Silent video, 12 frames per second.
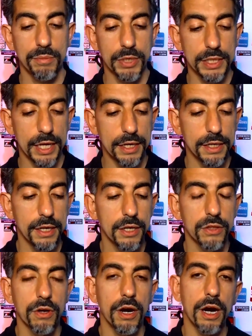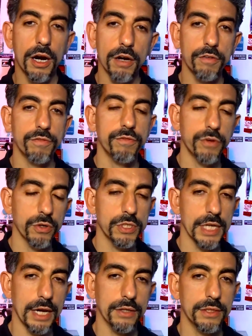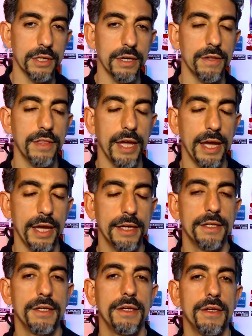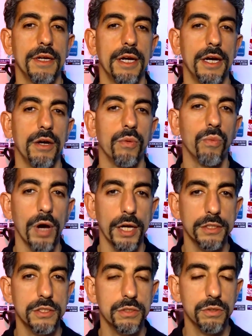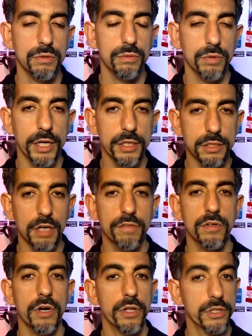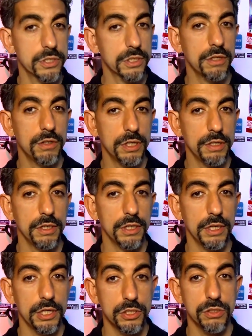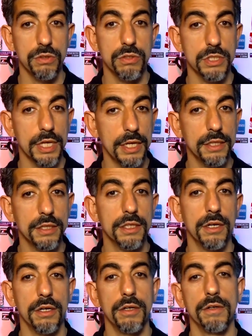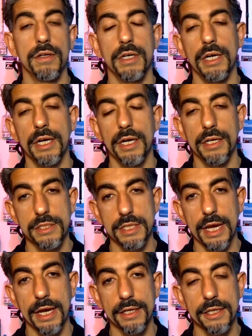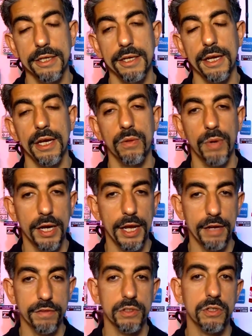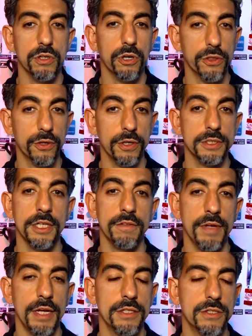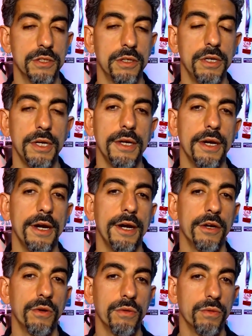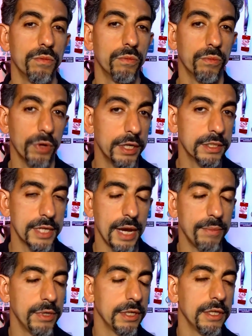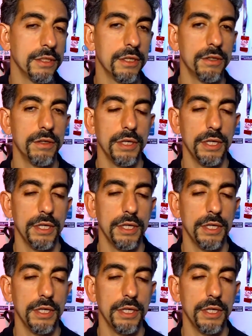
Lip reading: But then there are folks out there that want to uncover all the security issues in their stack and want to have a good authoritative answer on what is happening in their